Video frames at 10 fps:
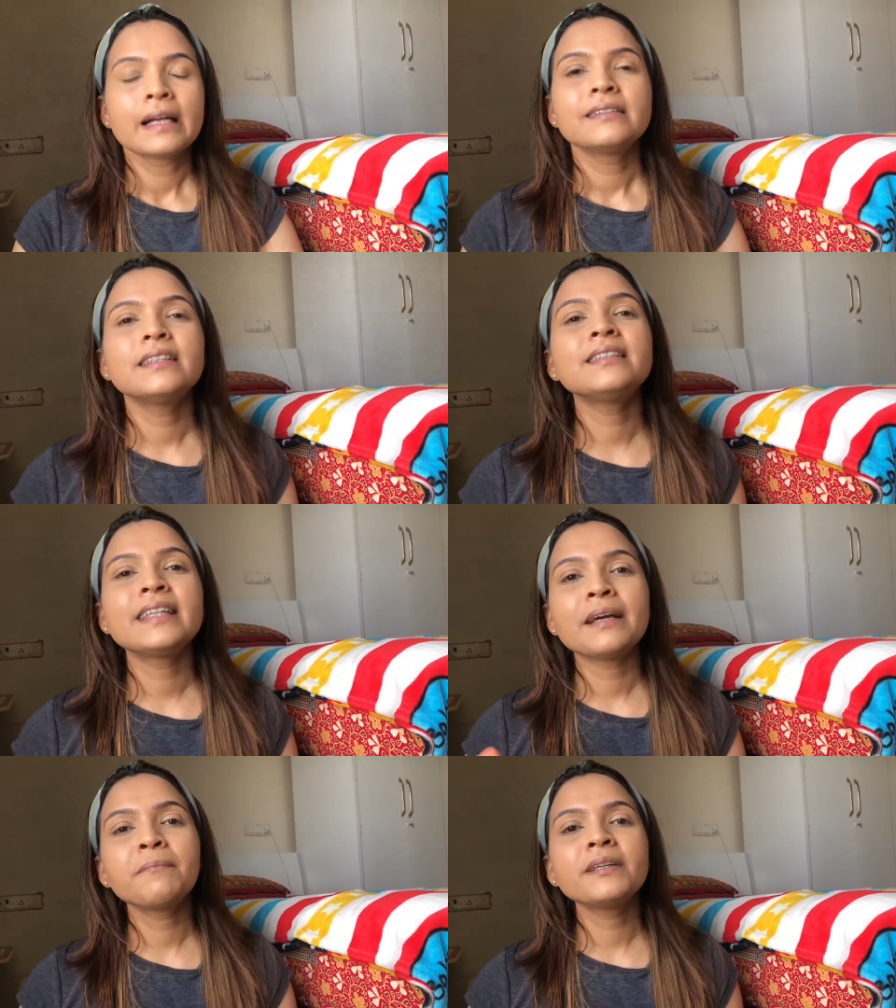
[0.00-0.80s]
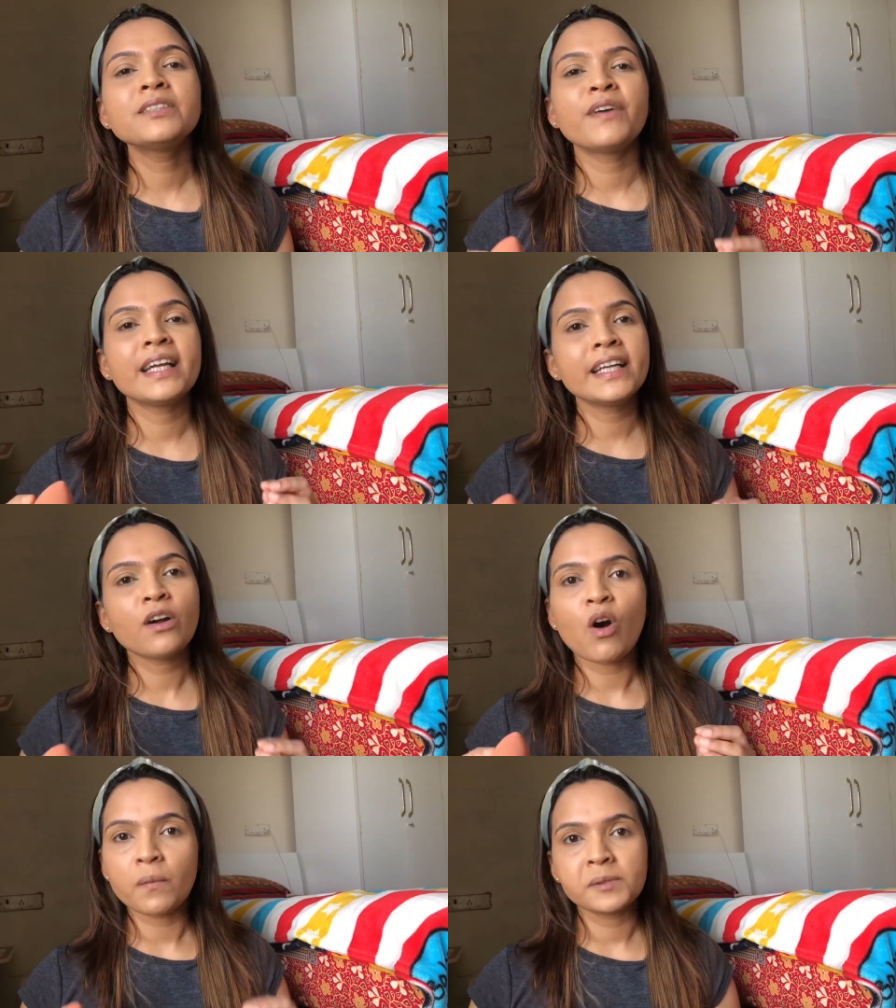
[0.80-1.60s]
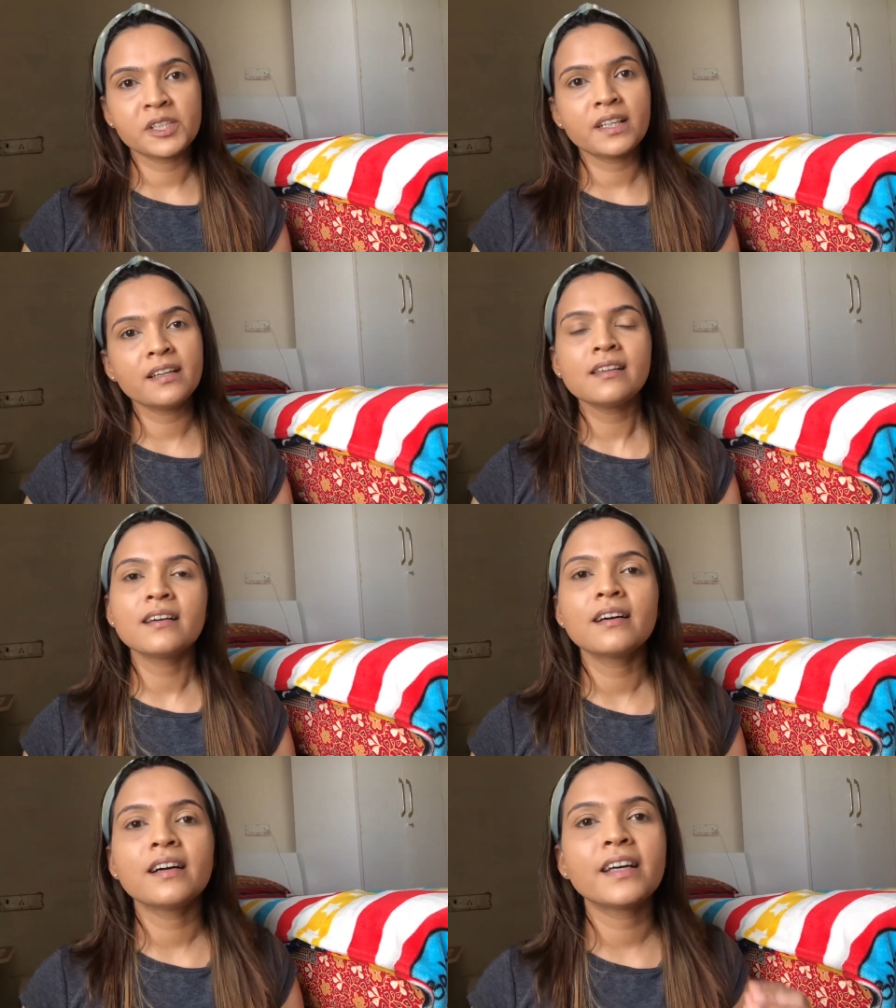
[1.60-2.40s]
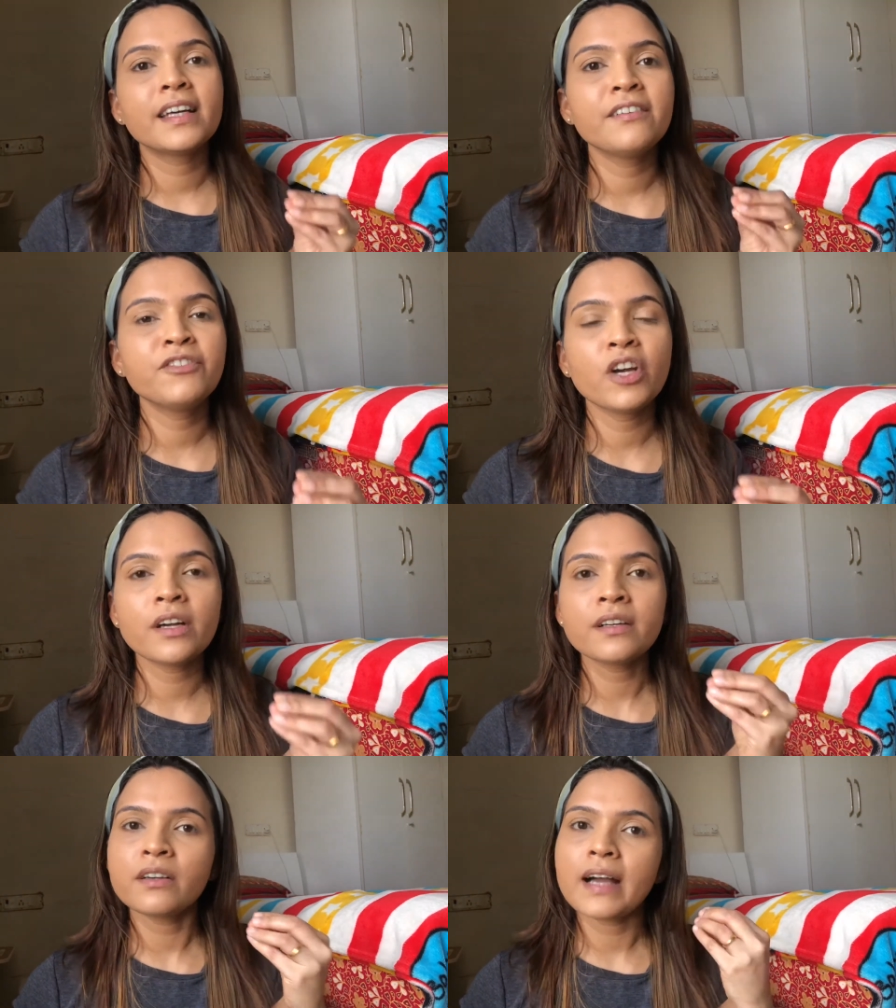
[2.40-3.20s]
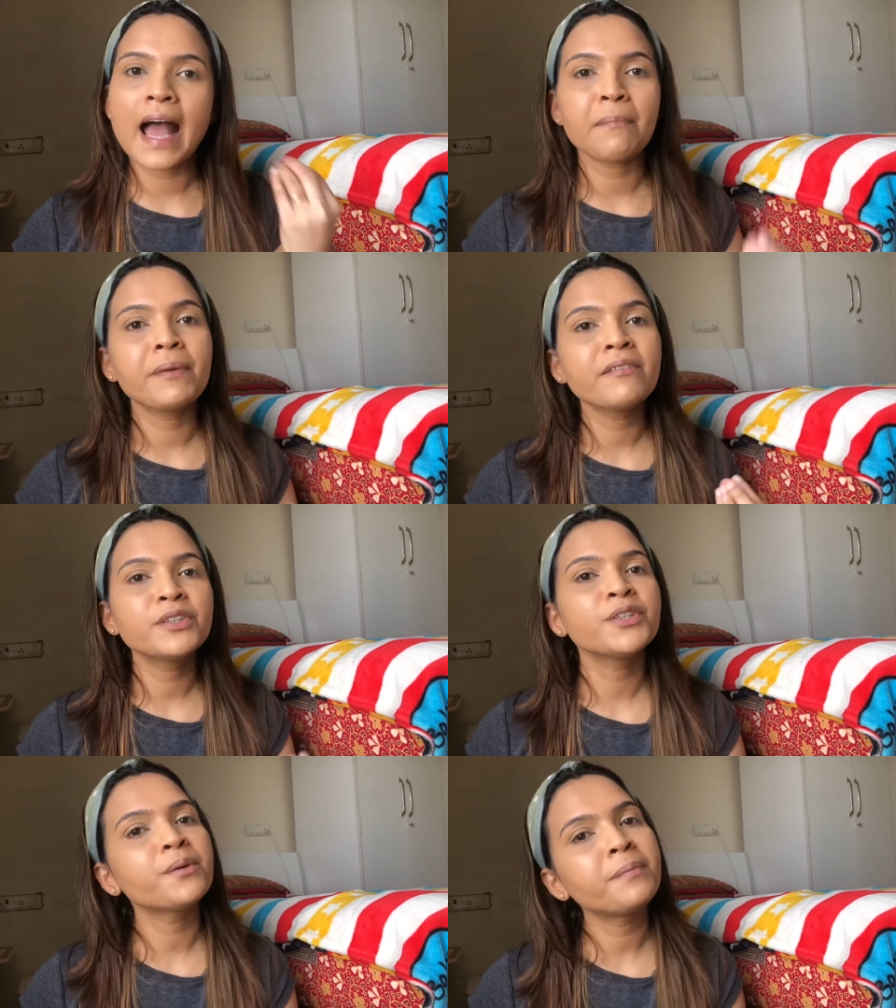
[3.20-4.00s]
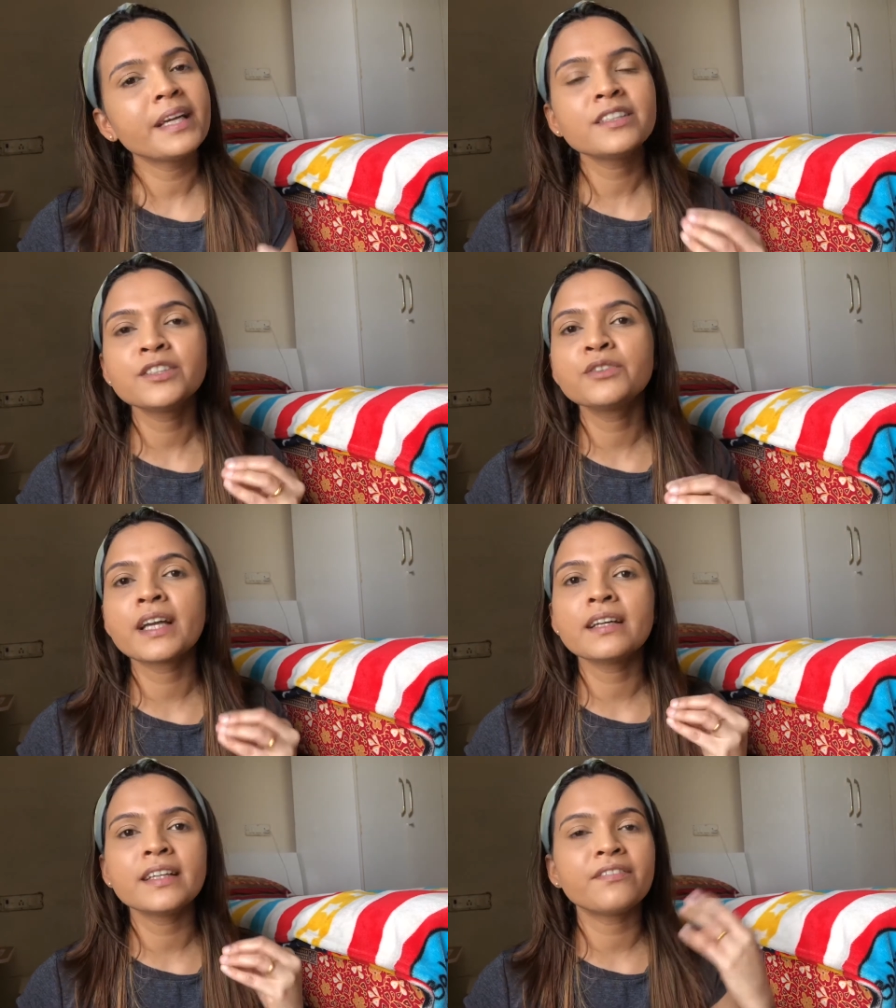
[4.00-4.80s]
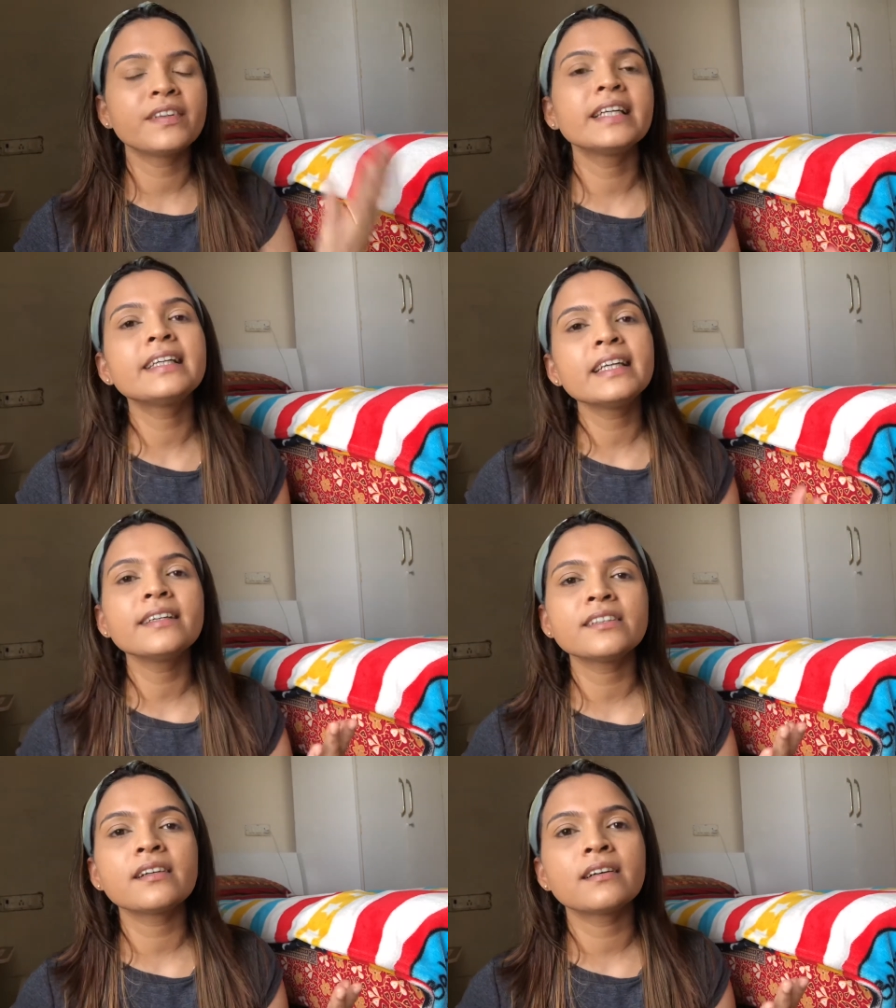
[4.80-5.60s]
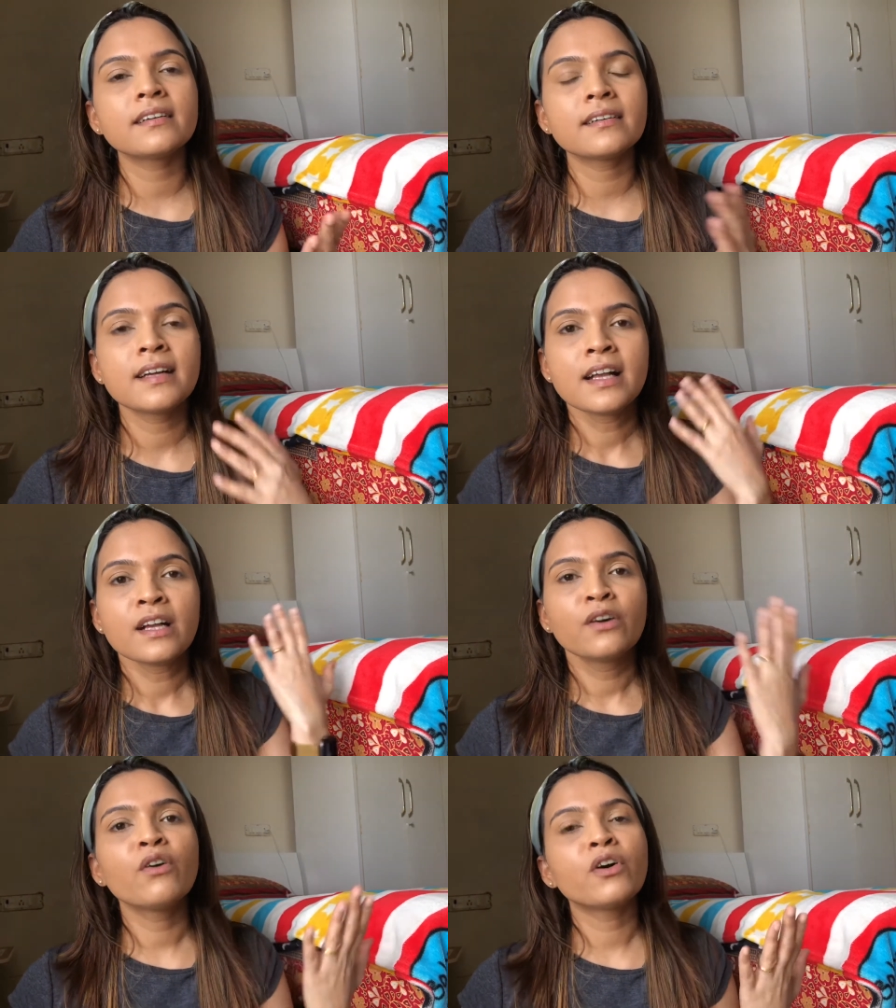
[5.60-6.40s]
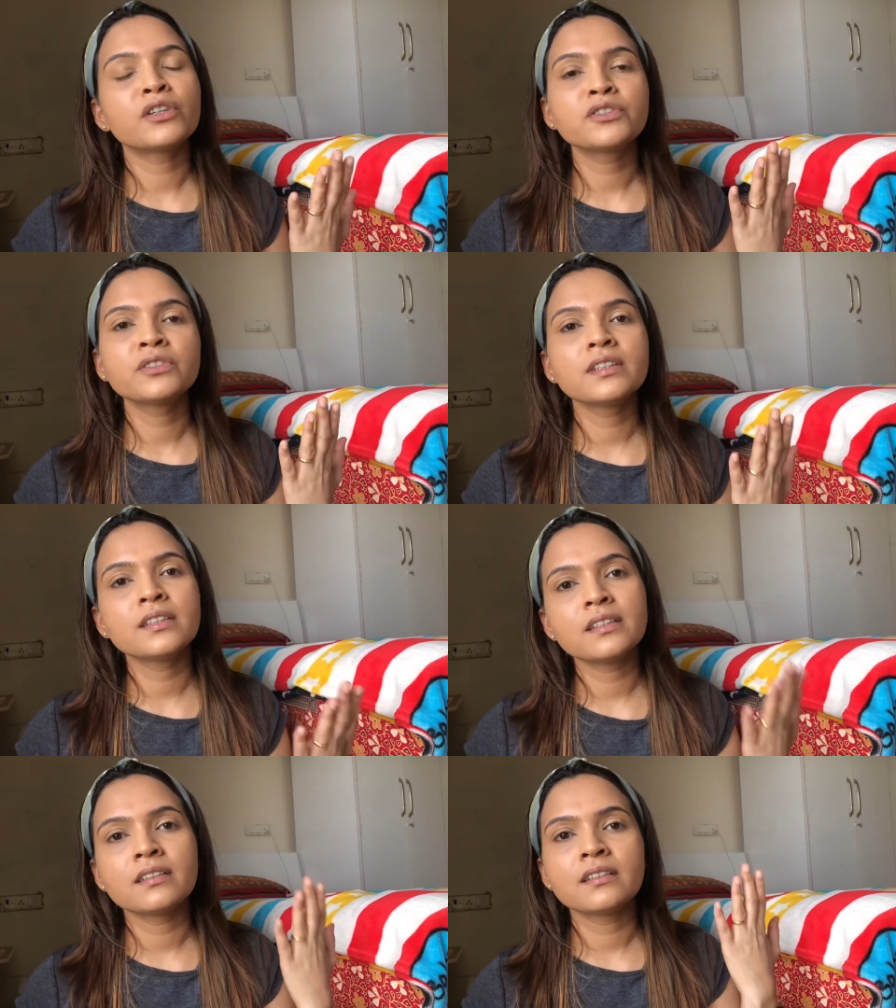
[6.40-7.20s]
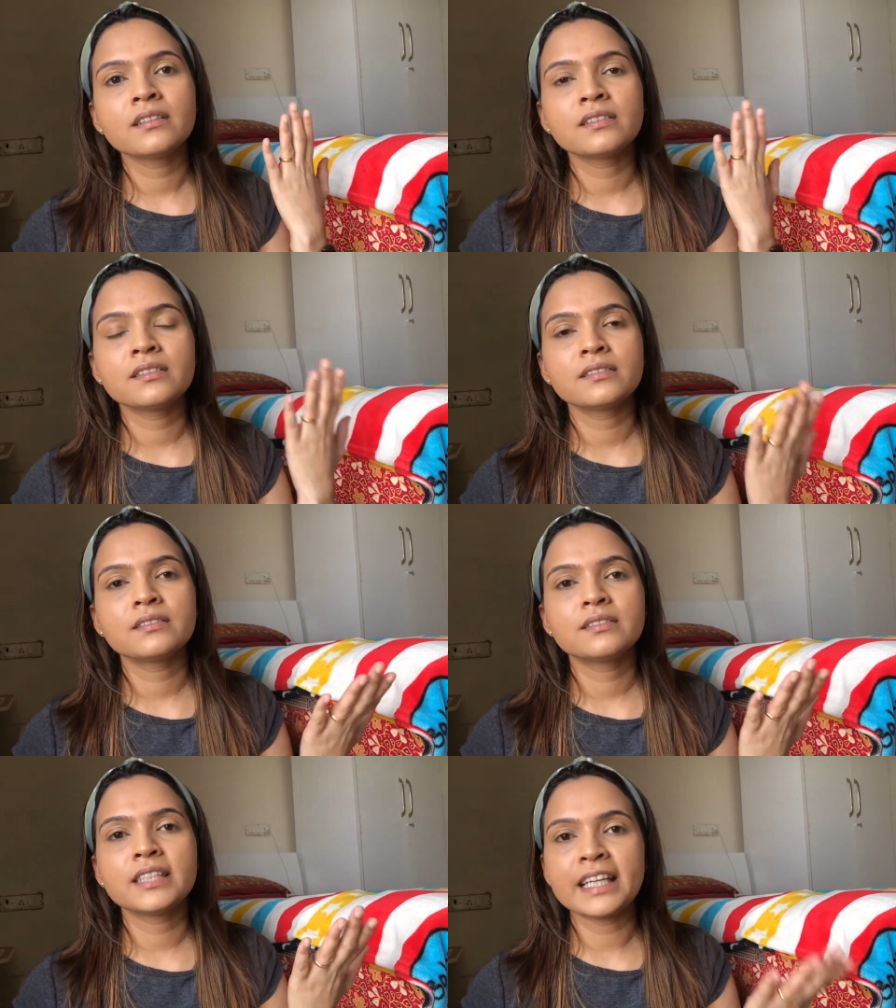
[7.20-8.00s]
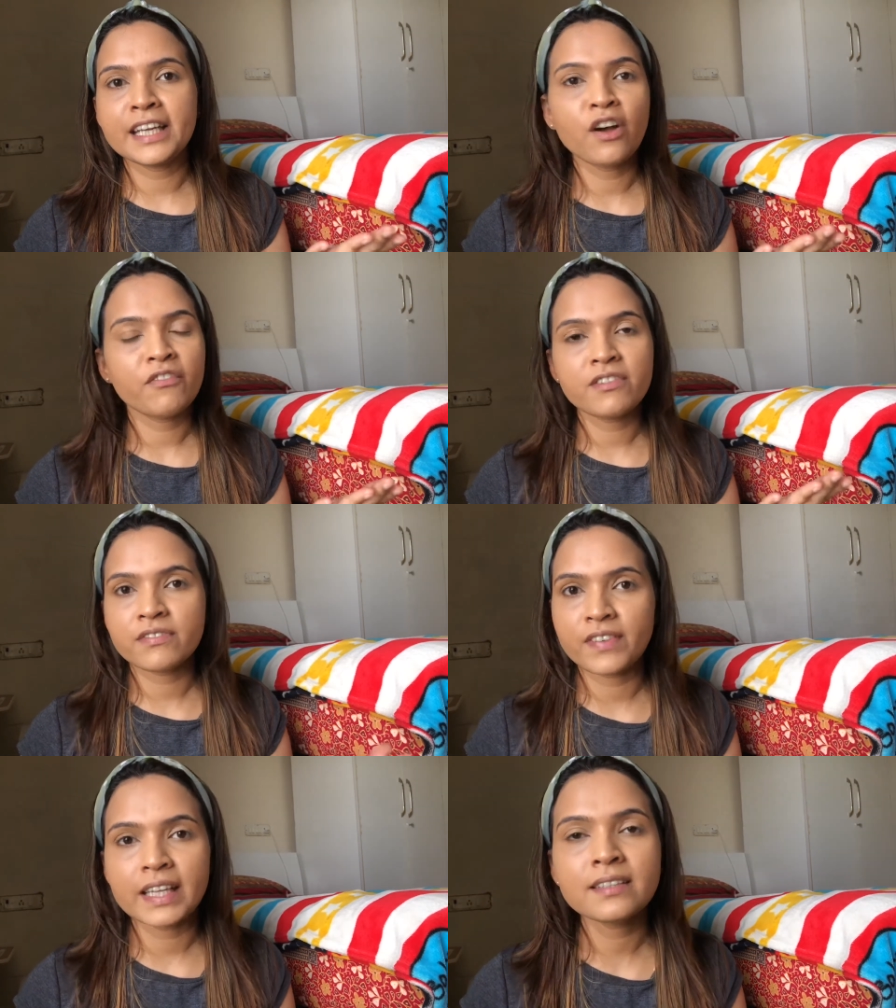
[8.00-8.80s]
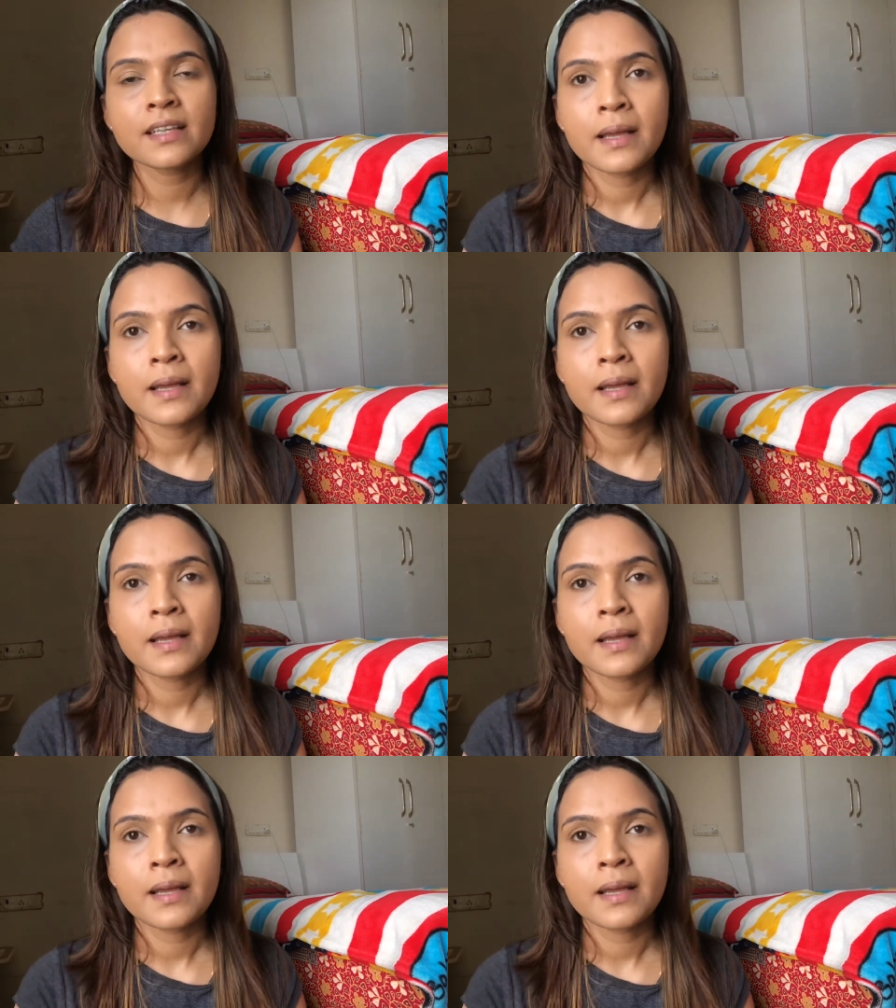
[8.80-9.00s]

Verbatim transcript: this step is very optional uh, if you are happy with your base you can definitely uh, go on to the uh, setting of your face